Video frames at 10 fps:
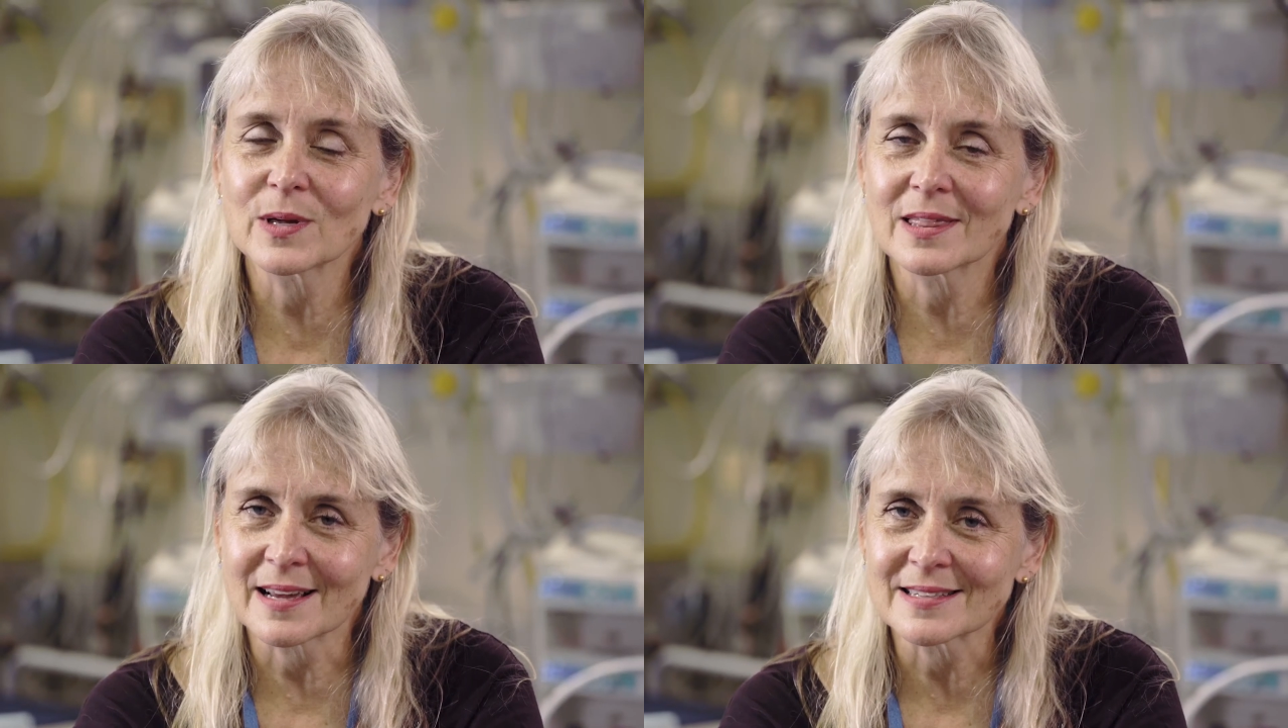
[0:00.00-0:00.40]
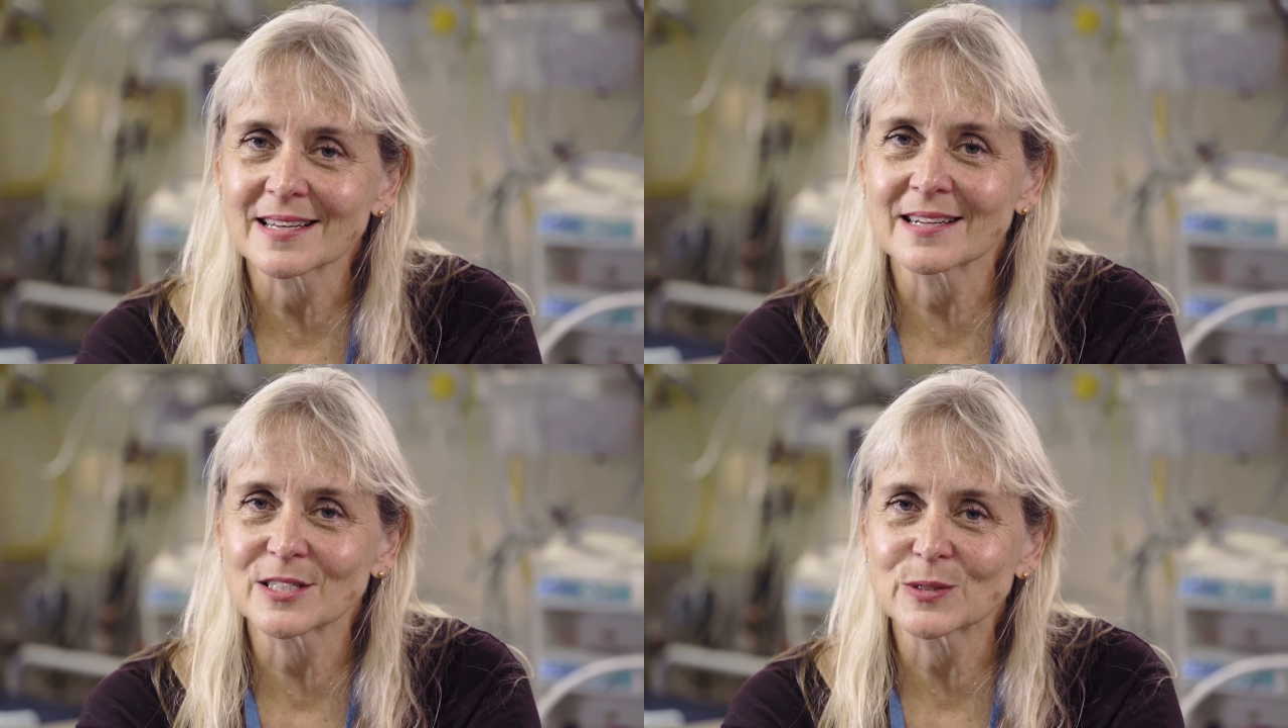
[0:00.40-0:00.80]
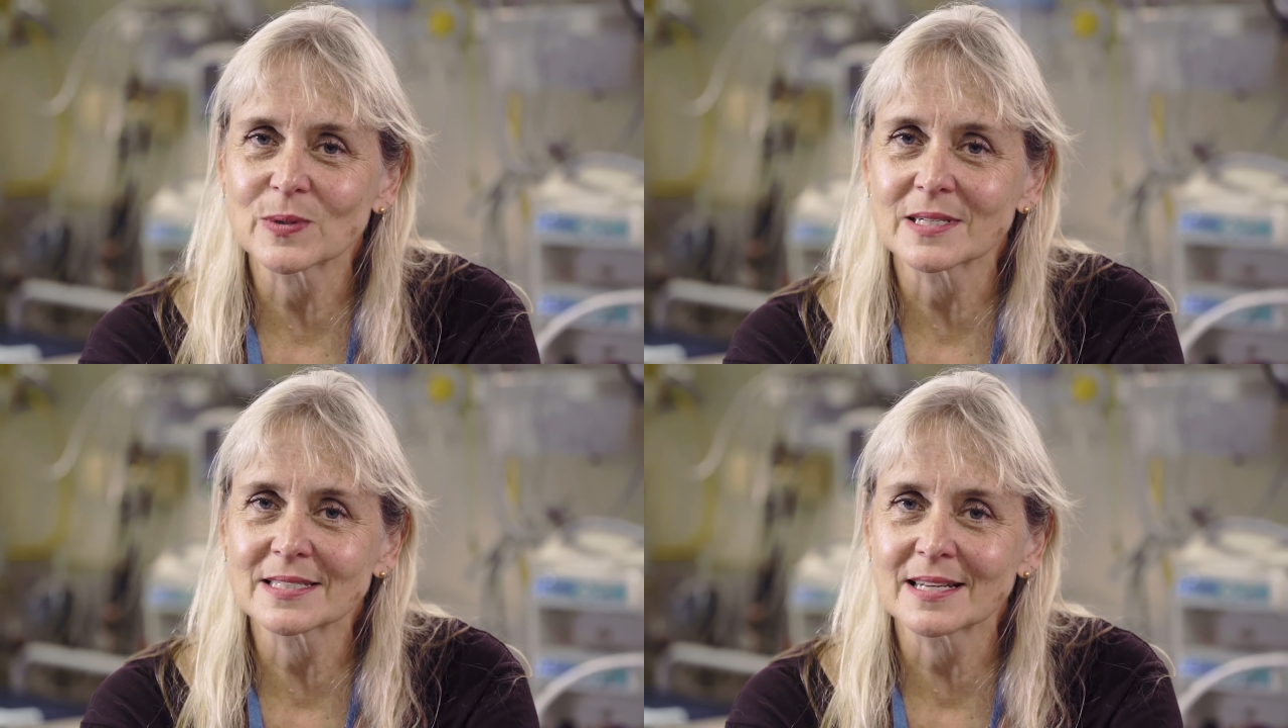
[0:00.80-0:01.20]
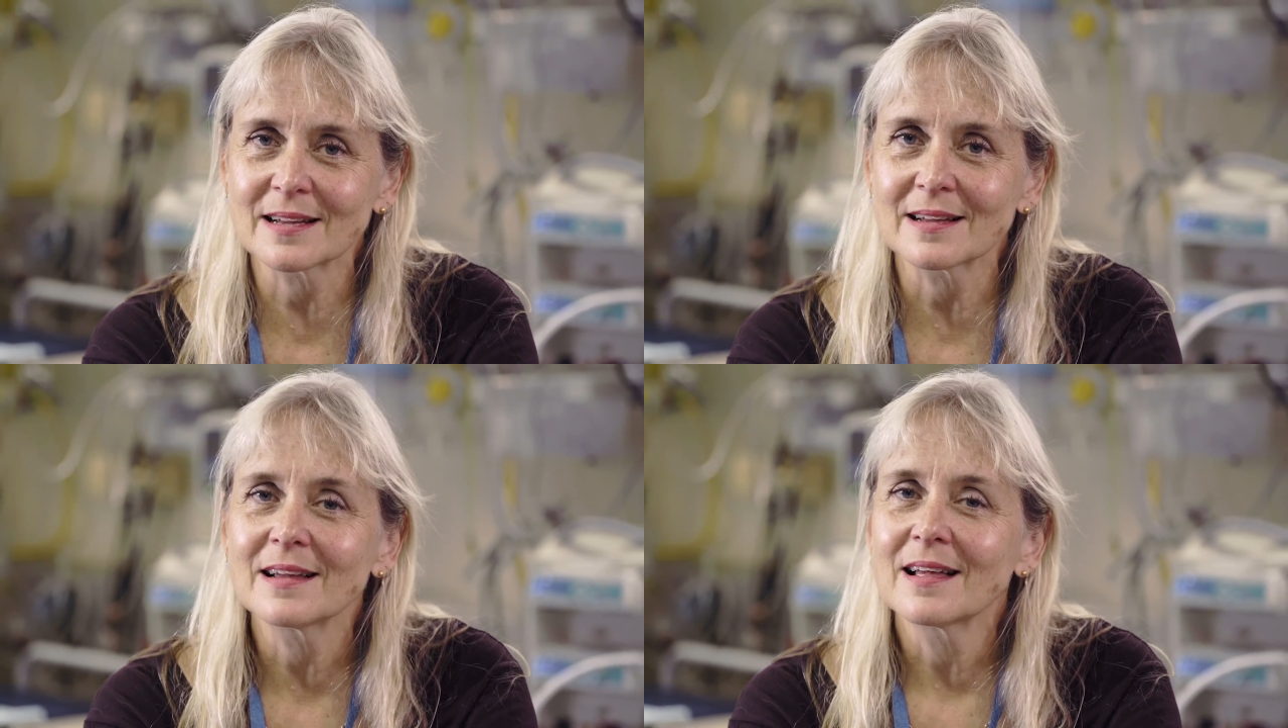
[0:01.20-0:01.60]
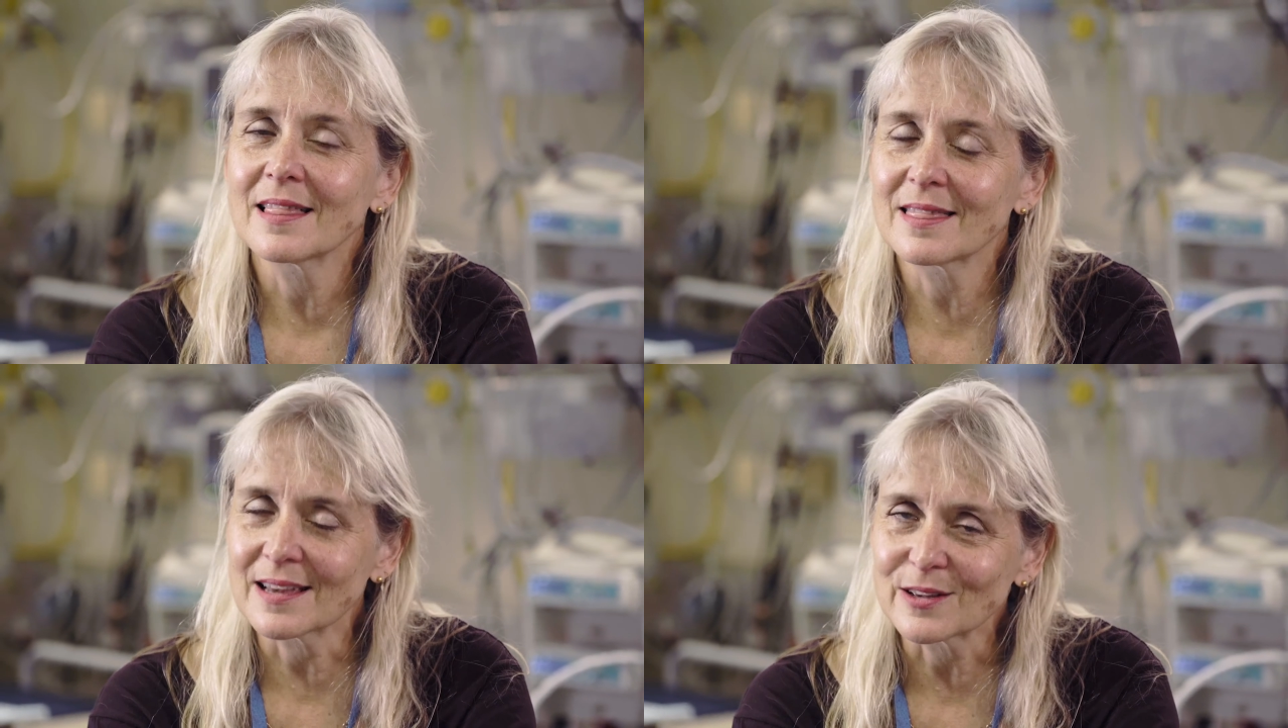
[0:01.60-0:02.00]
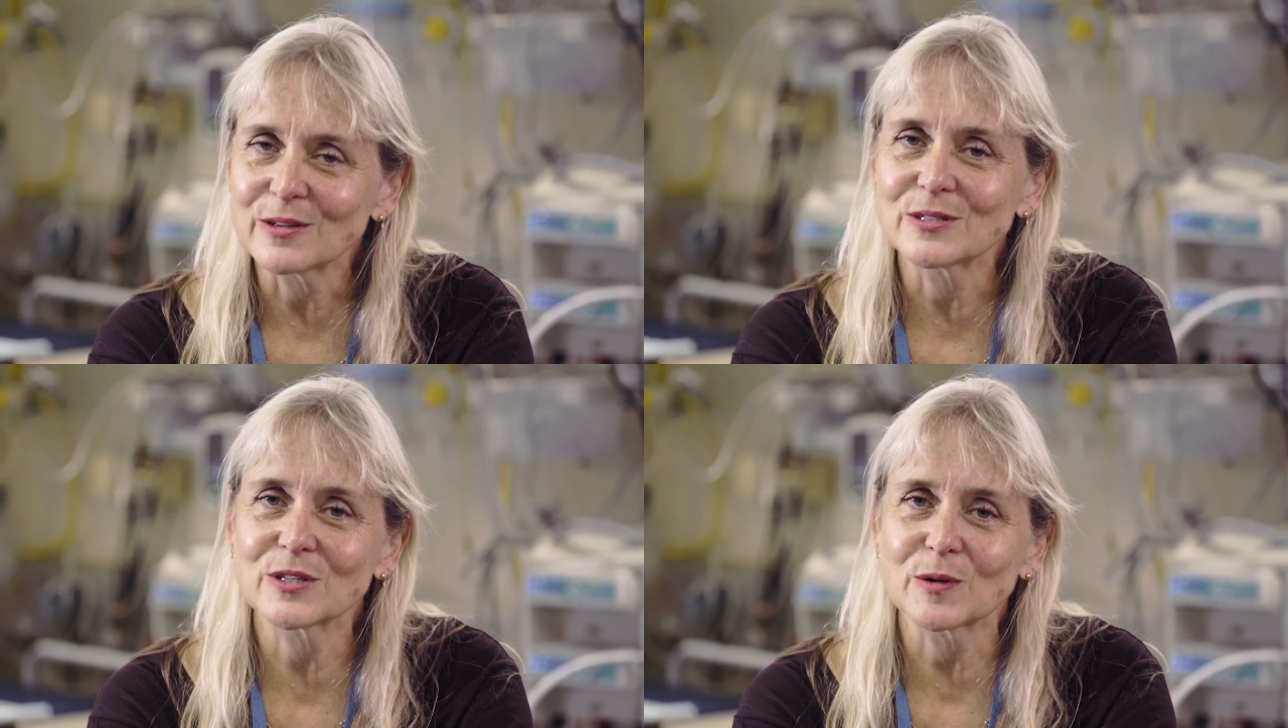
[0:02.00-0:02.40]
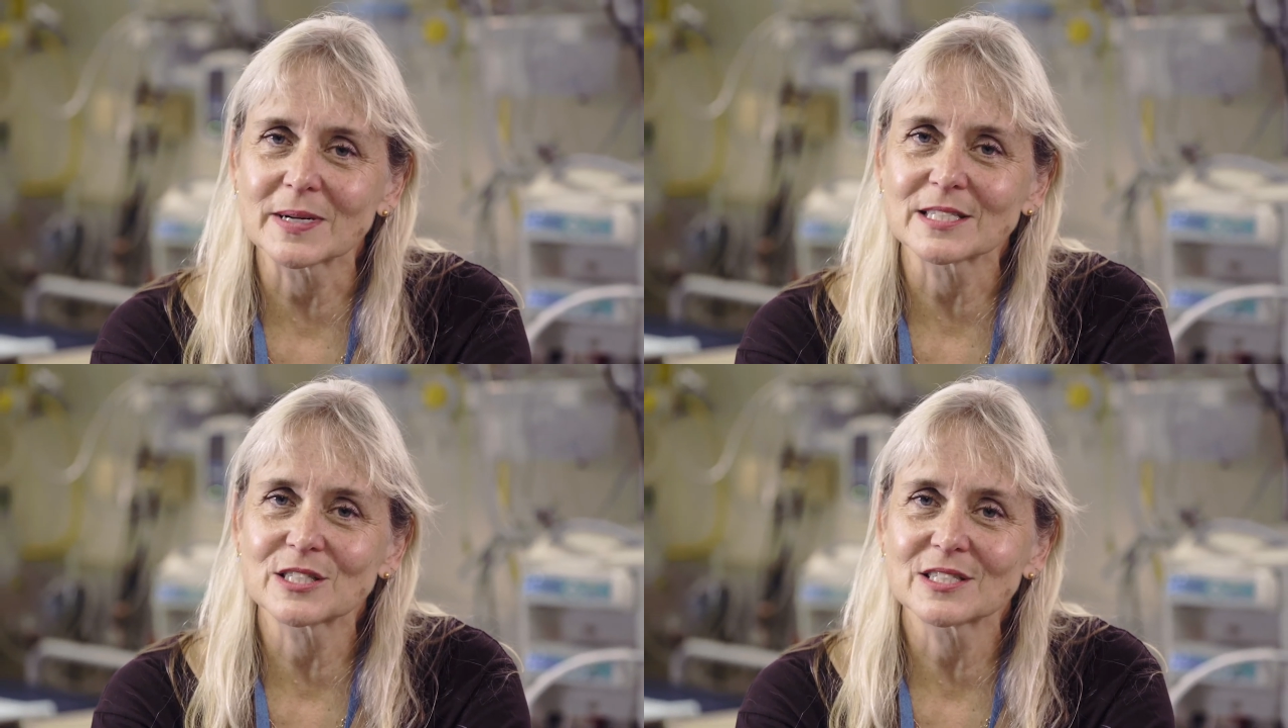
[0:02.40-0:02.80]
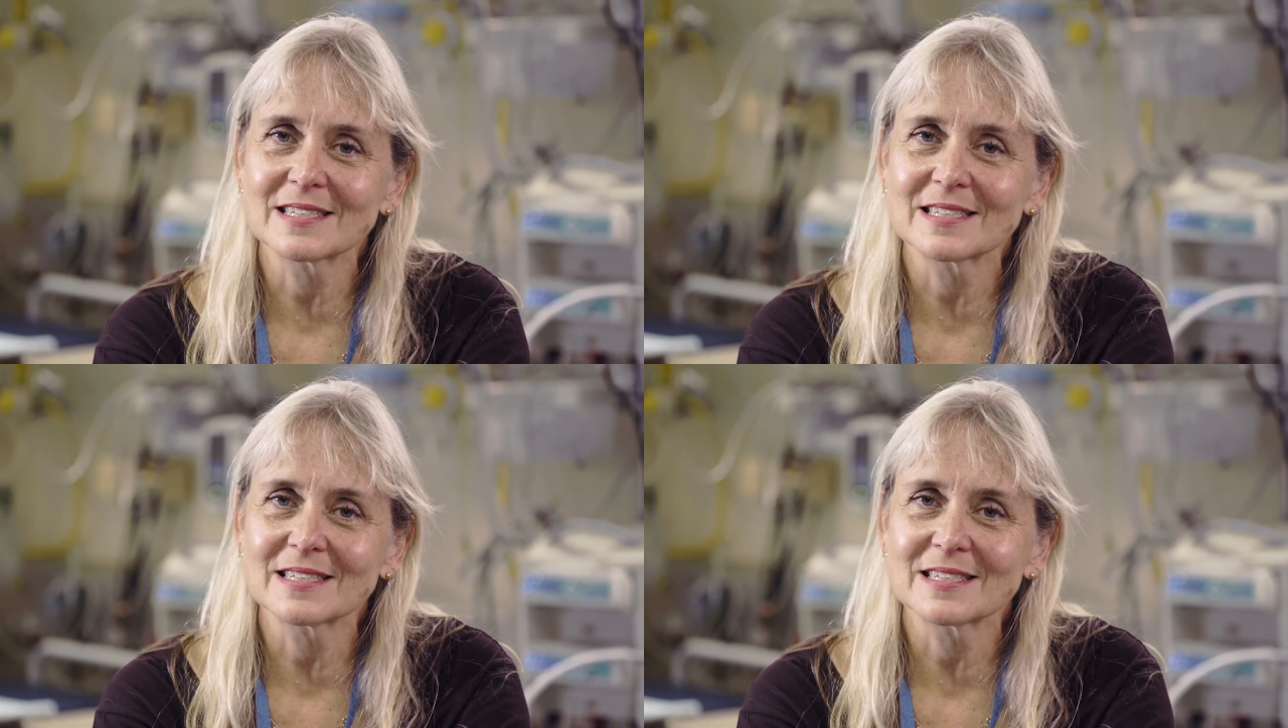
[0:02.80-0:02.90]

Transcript: with that, I just want to say thank you so much.